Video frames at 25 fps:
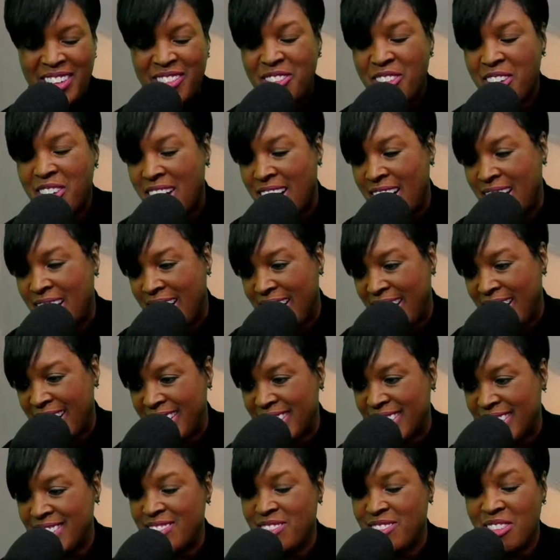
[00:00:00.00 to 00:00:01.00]
Right.
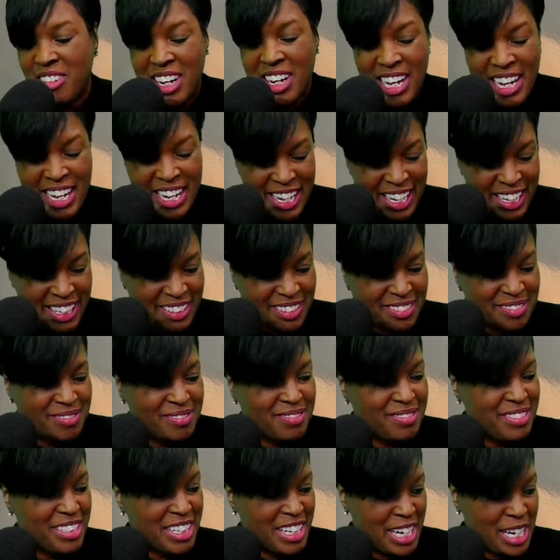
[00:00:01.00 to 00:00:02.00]
Right.
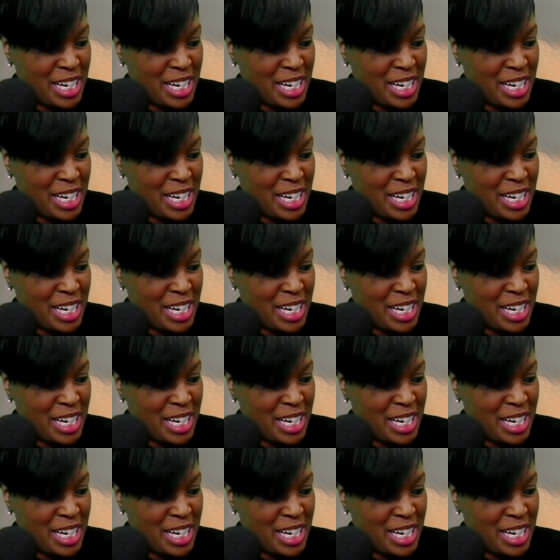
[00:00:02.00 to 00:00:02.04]
Yeah.